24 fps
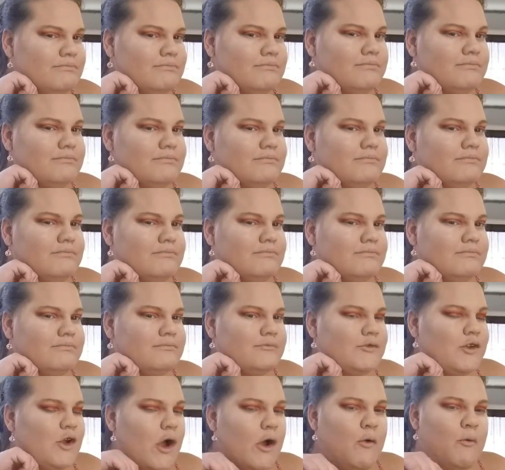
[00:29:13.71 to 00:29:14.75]
With highly
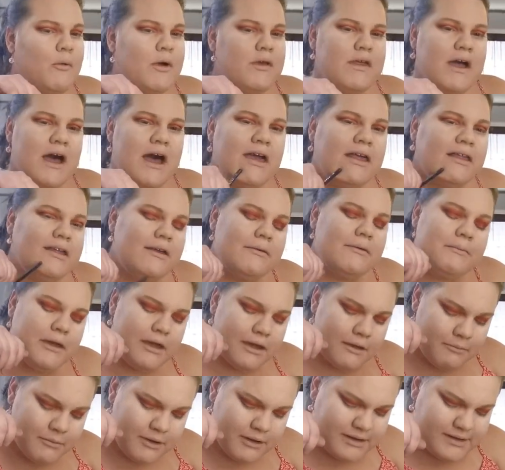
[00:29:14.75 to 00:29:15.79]
pigmented
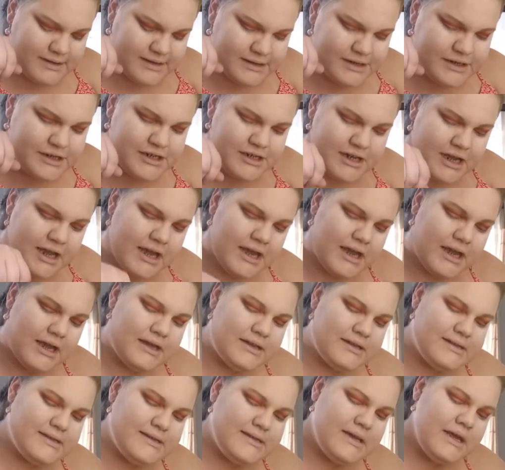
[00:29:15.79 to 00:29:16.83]
shades
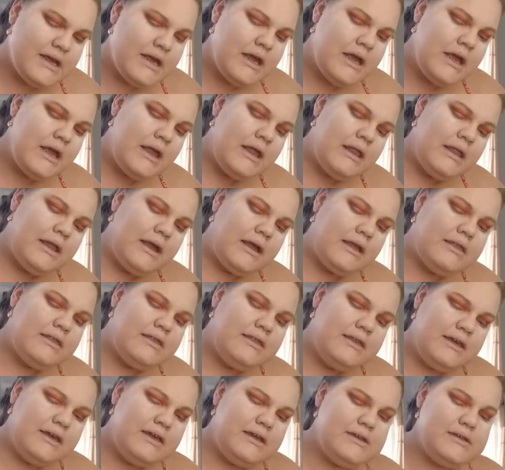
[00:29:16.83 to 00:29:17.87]
like these
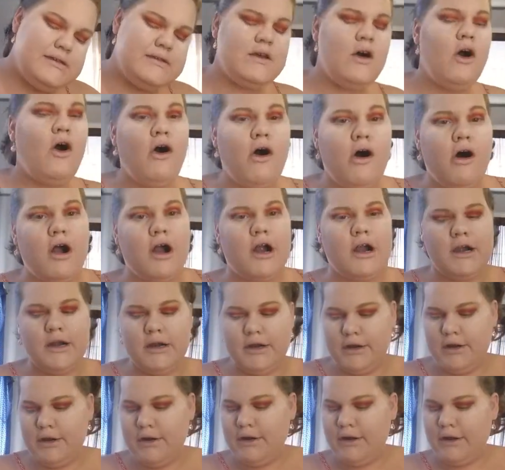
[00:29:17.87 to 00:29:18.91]
are, guess
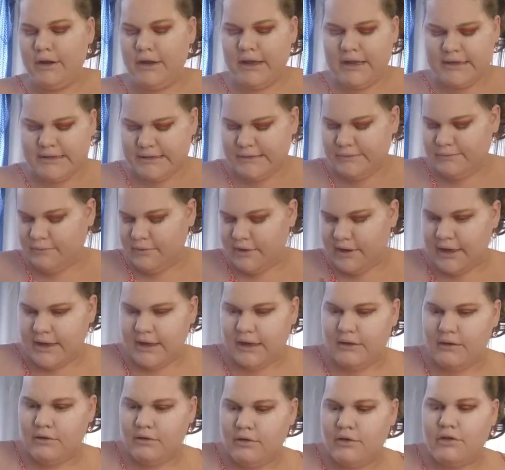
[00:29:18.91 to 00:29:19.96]
what? You're gonna
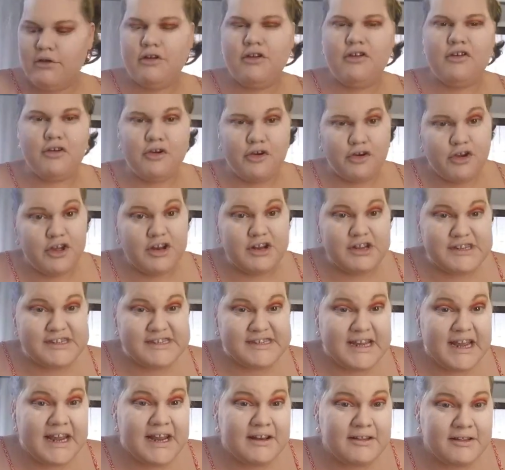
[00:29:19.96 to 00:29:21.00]
stain a little bit,
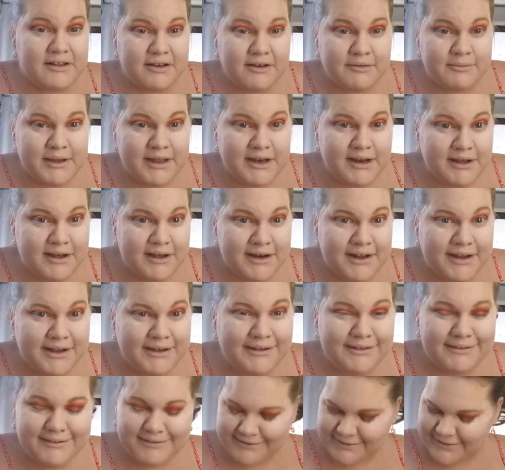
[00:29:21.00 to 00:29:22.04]
honey. It's
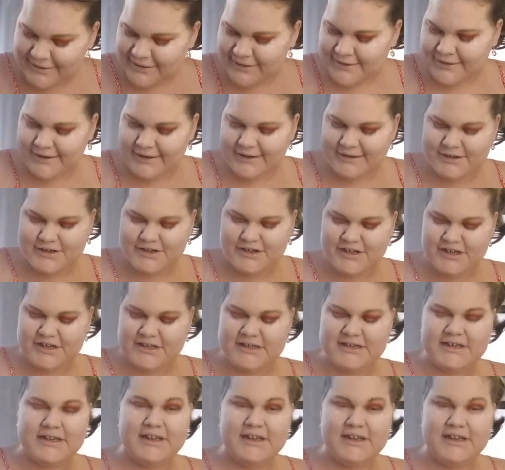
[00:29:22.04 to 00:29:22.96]
just gonna do it.